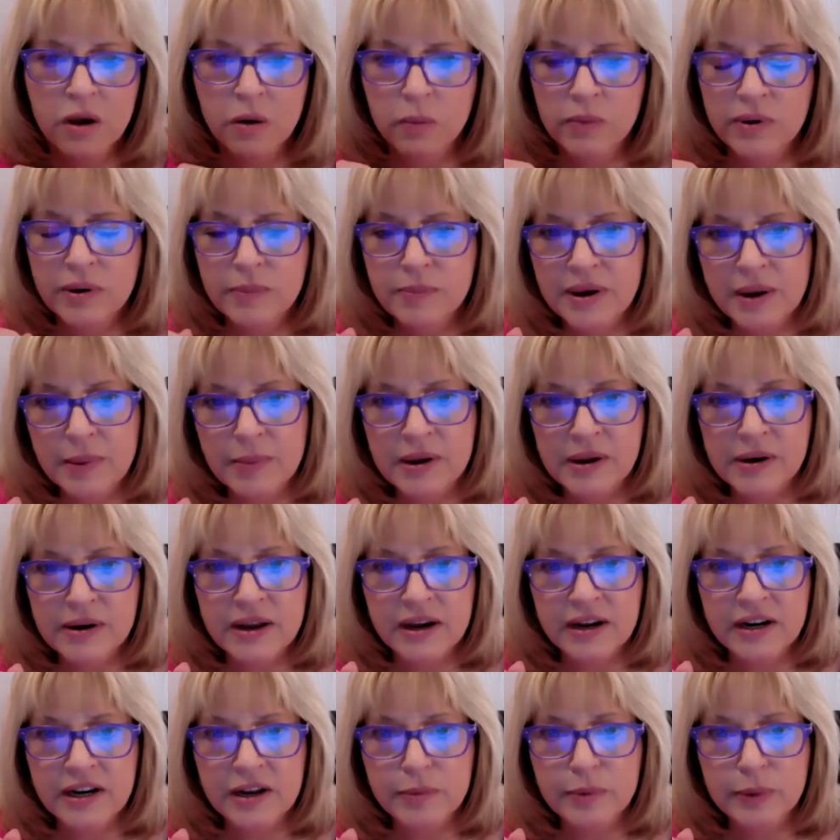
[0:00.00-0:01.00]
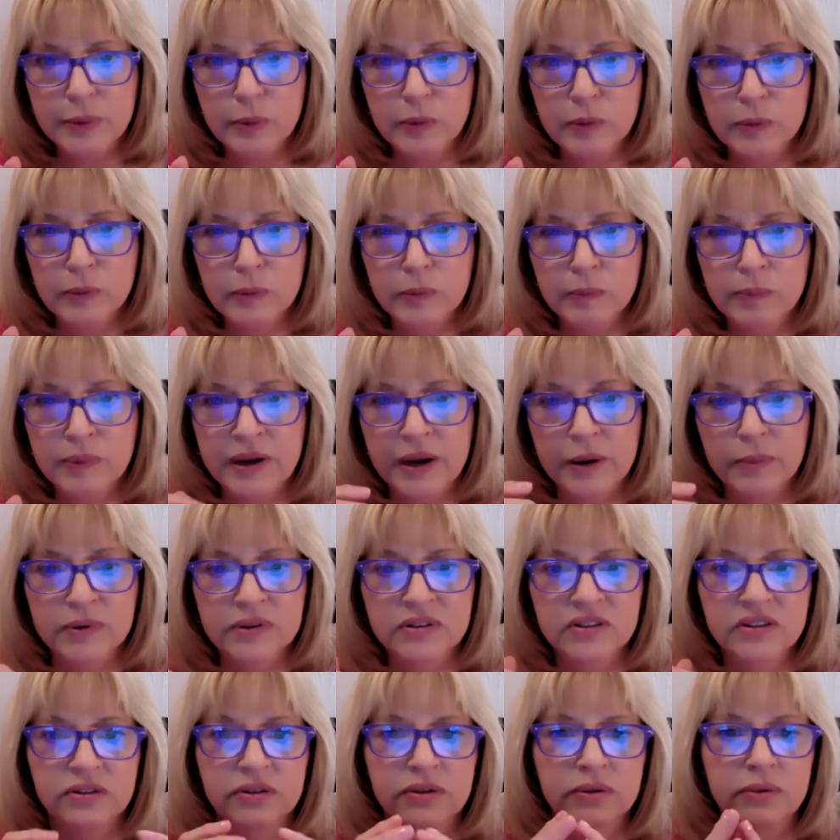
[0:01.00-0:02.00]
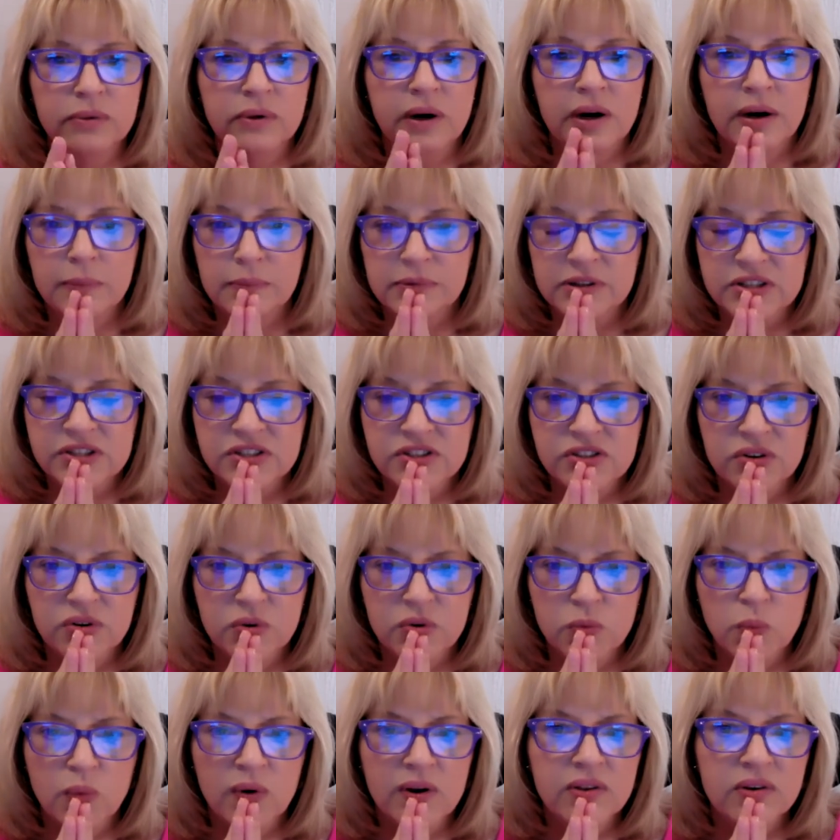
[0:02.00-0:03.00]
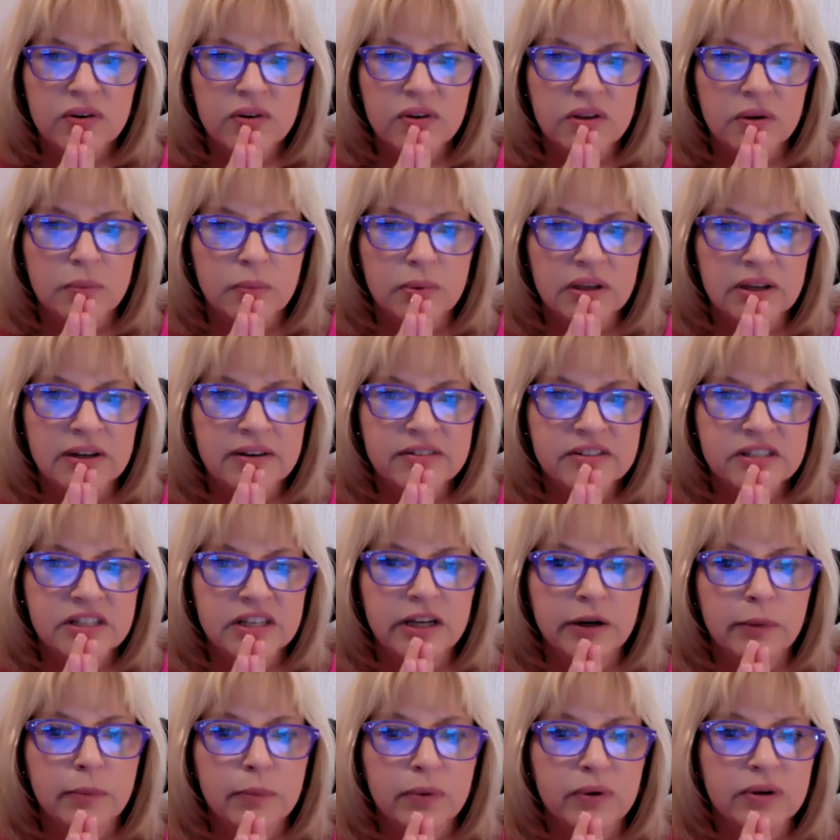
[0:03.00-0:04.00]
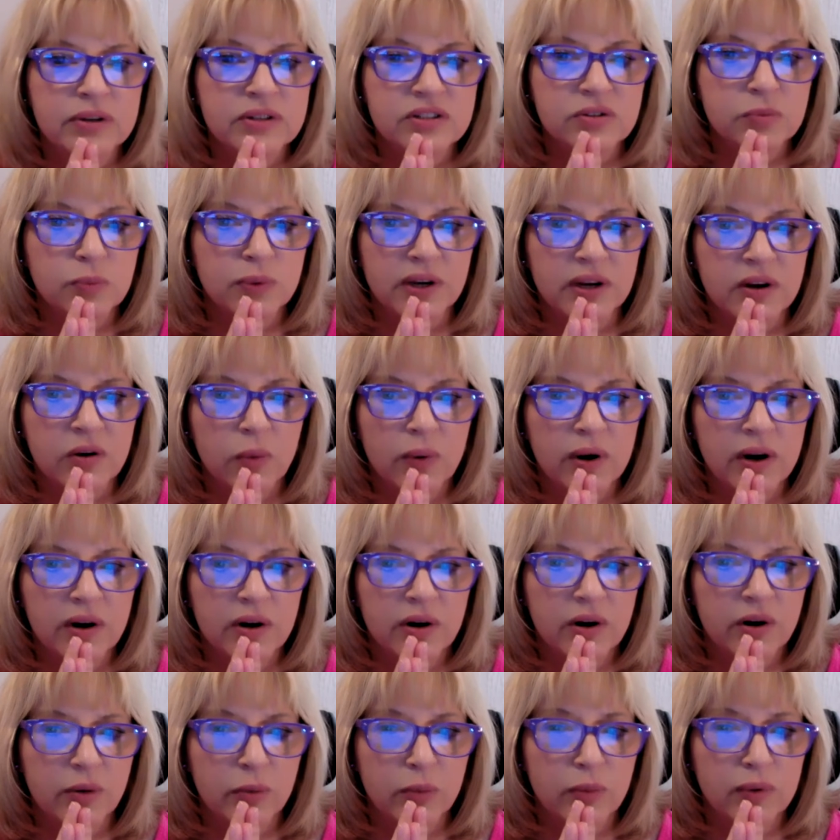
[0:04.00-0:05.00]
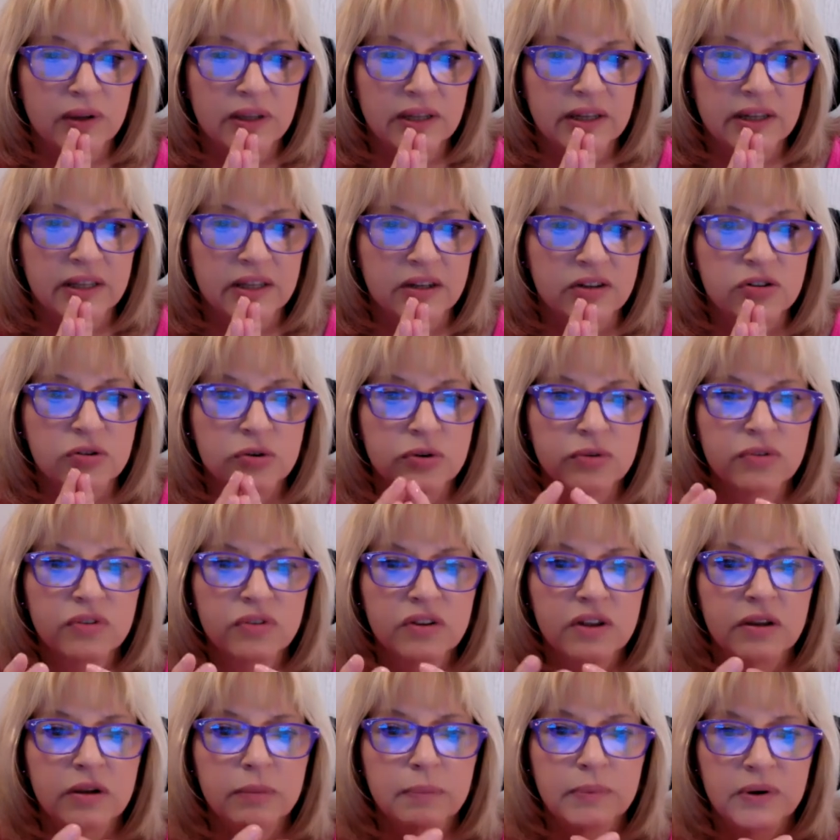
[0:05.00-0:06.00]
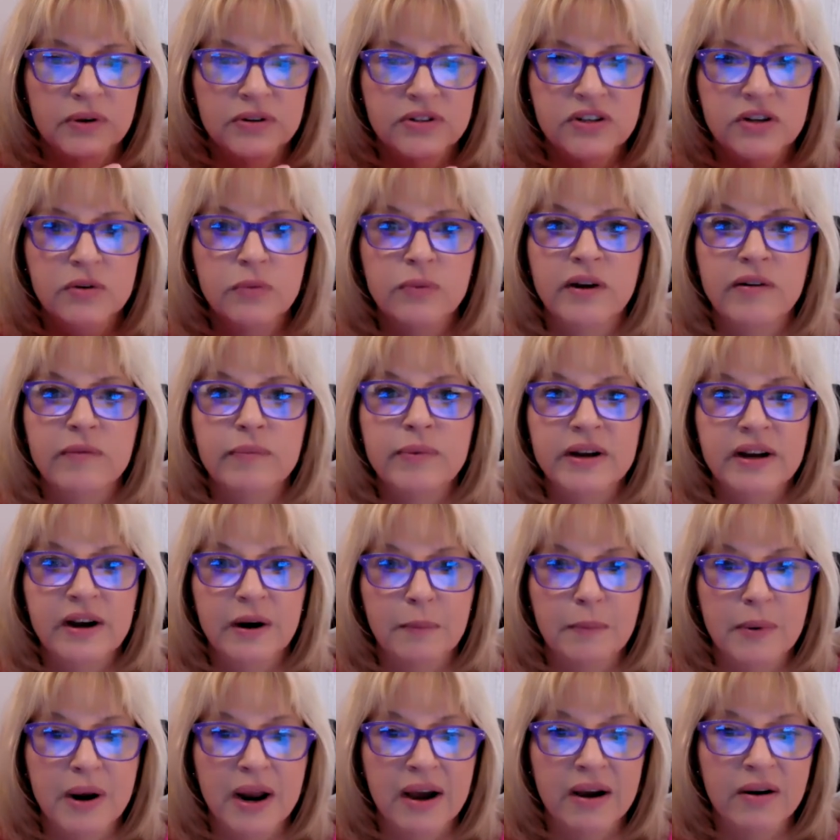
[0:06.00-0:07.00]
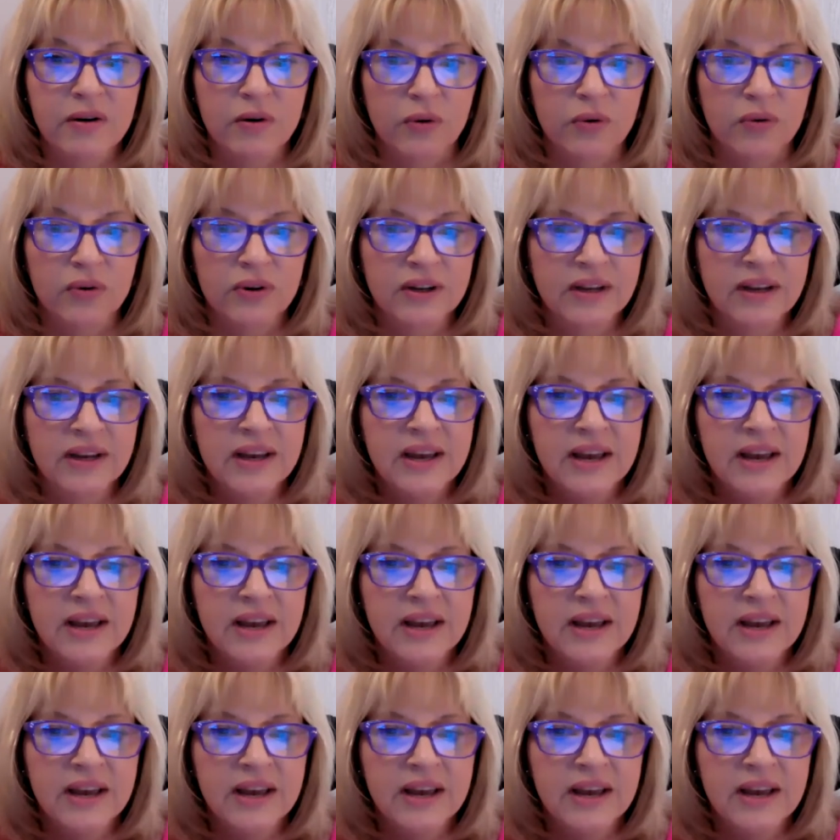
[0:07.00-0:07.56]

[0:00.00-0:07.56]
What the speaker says: We may not even be able to discern whether the beliefs and the imprints we acquired are really the truth of the person we have become now.